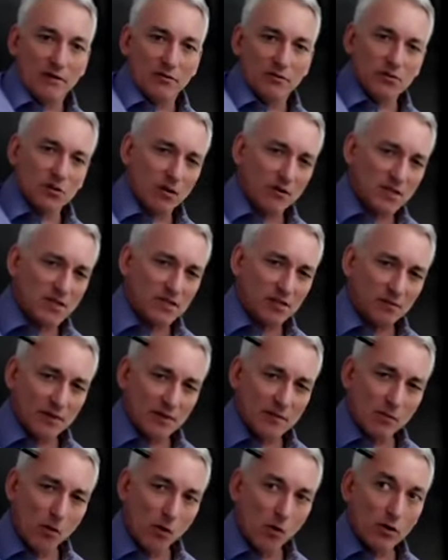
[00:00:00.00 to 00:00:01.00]
There's always
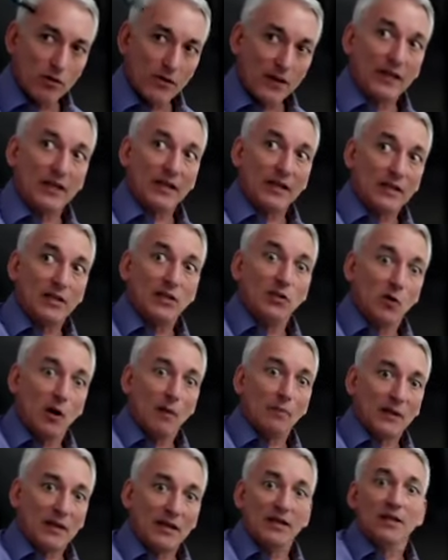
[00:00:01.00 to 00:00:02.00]
something more that can get you
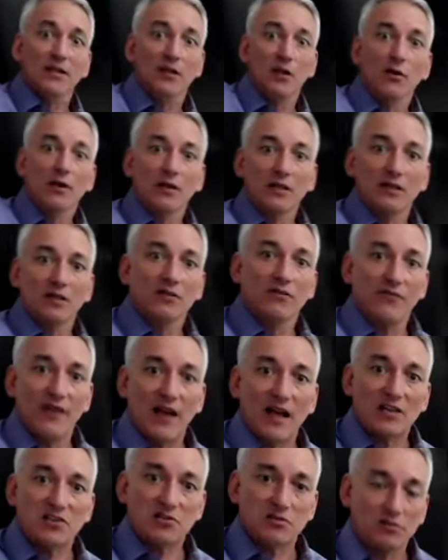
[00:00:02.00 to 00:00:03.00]
up and get you going a little
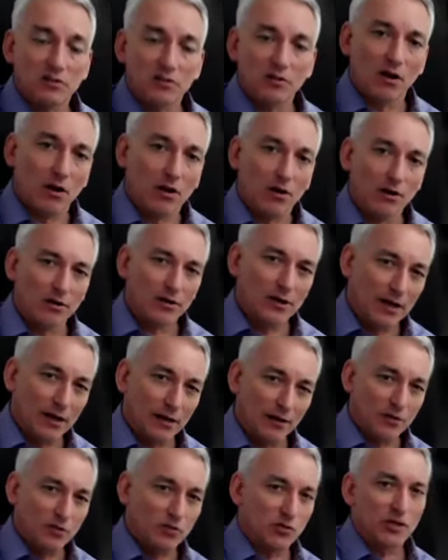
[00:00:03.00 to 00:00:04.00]
faster, a little harder. You know,
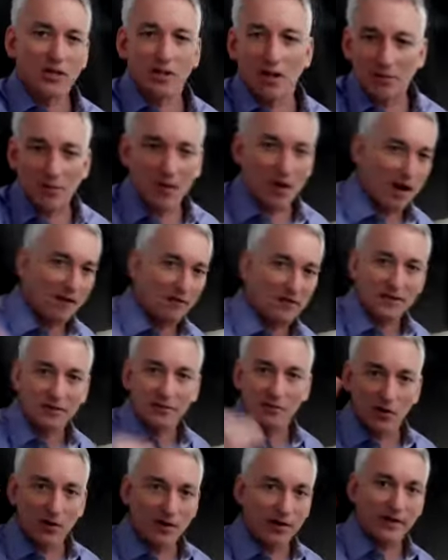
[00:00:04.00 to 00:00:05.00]
you drink a cup of coffee in the
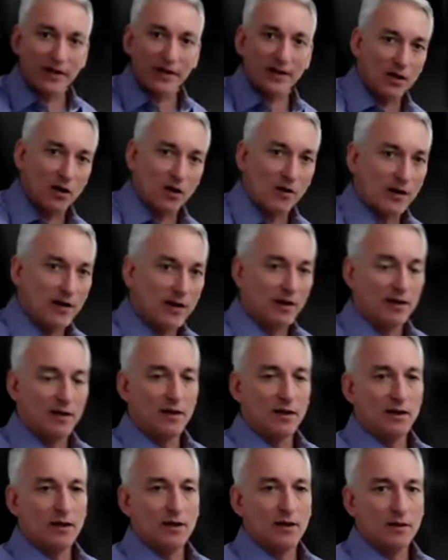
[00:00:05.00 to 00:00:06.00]
morning to get going.
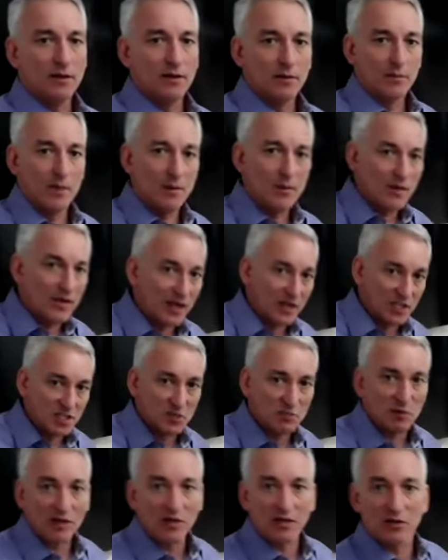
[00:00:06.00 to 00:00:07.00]
Maybe you got a
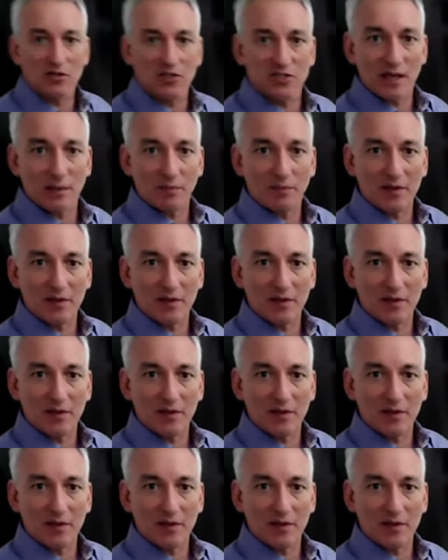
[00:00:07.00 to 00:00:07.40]
spring in your step.